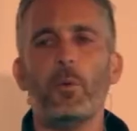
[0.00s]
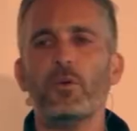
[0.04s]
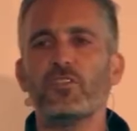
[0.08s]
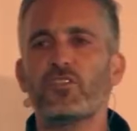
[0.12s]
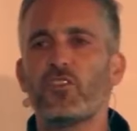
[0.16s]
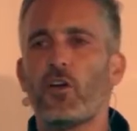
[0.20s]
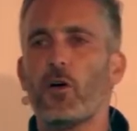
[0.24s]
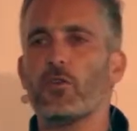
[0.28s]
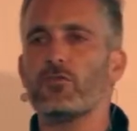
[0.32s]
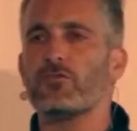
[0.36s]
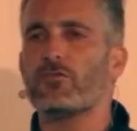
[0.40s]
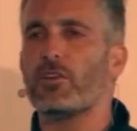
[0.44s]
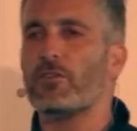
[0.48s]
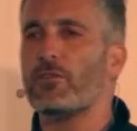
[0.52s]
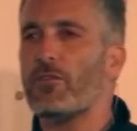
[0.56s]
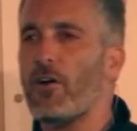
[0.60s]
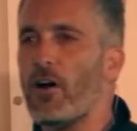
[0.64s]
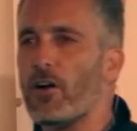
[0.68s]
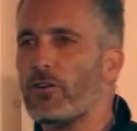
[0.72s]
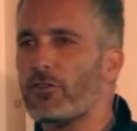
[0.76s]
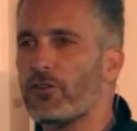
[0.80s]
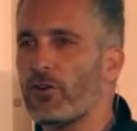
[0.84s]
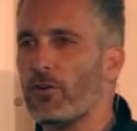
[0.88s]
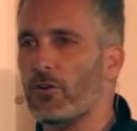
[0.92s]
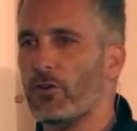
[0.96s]
was
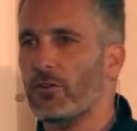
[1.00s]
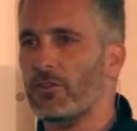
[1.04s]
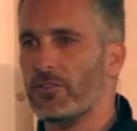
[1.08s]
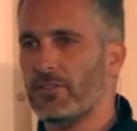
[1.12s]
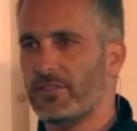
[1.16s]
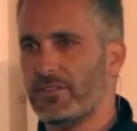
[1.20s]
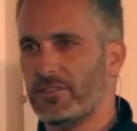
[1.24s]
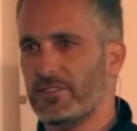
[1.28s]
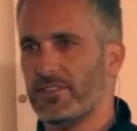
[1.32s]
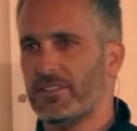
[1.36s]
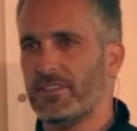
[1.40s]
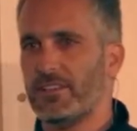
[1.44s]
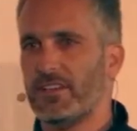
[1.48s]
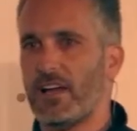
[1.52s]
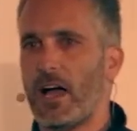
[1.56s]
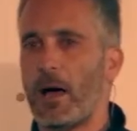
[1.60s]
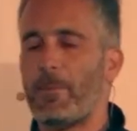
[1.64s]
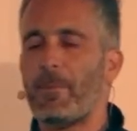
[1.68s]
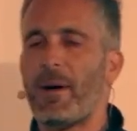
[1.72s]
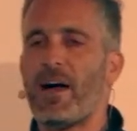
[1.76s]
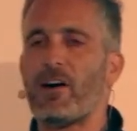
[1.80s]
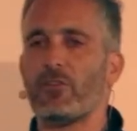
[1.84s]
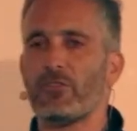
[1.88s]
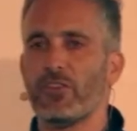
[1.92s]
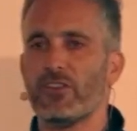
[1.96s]
controversial
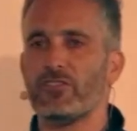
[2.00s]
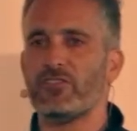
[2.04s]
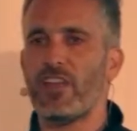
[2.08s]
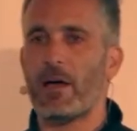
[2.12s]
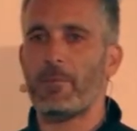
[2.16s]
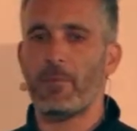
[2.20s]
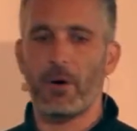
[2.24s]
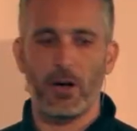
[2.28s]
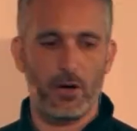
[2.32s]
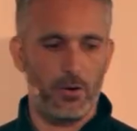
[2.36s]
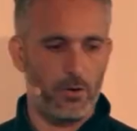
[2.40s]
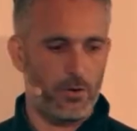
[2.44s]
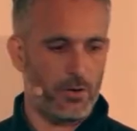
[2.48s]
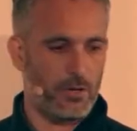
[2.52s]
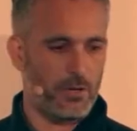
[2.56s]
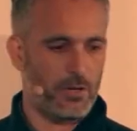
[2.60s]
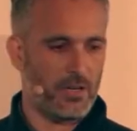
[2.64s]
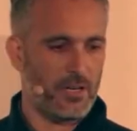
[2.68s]
about the demo